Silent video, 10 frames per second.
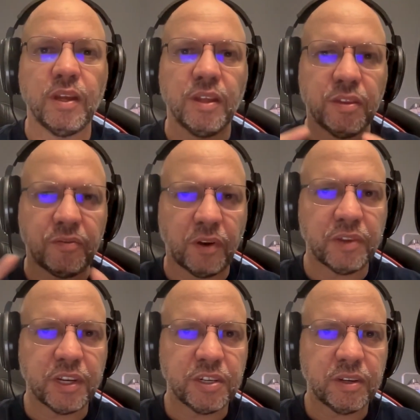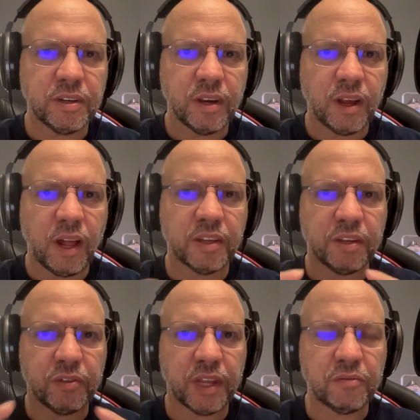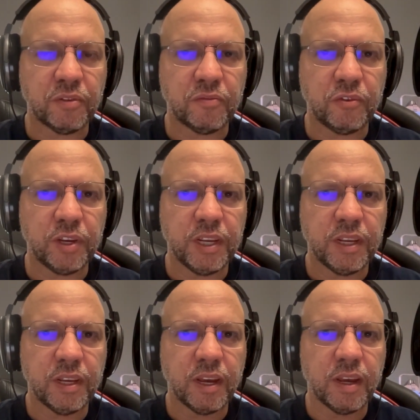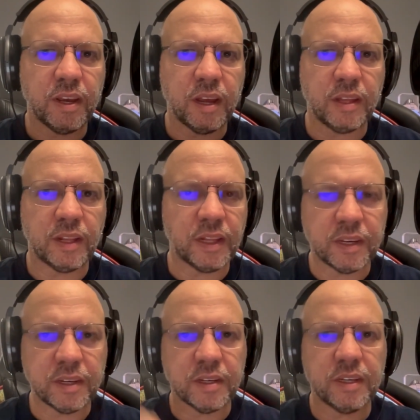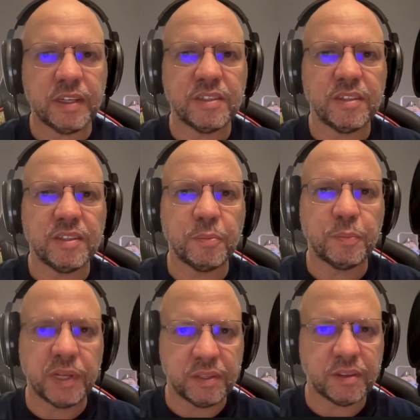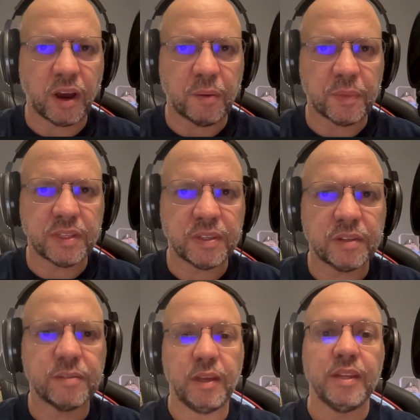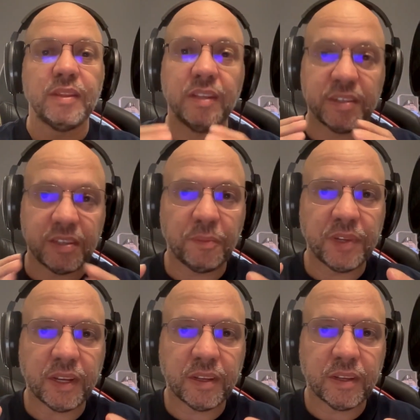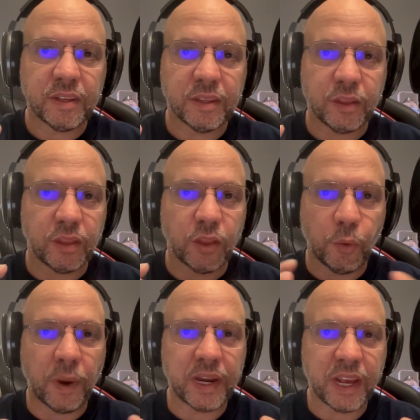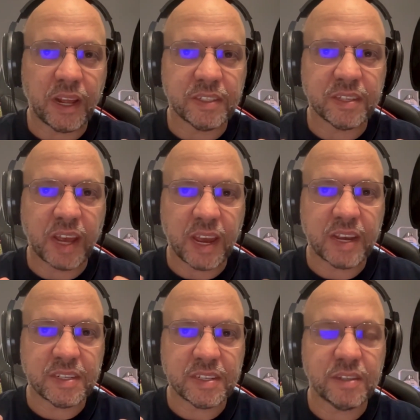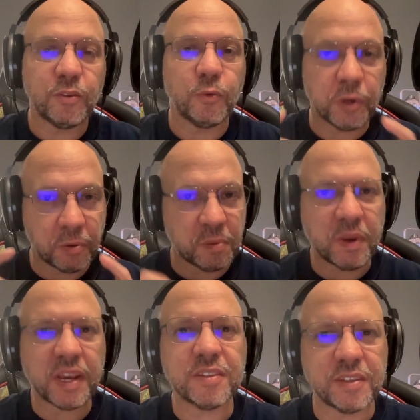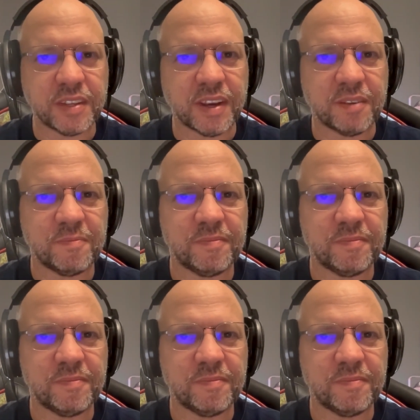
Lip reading: The foundation, I'll give you that for free, and the link is in the pinned comment. The something nobody else has, we will make it today.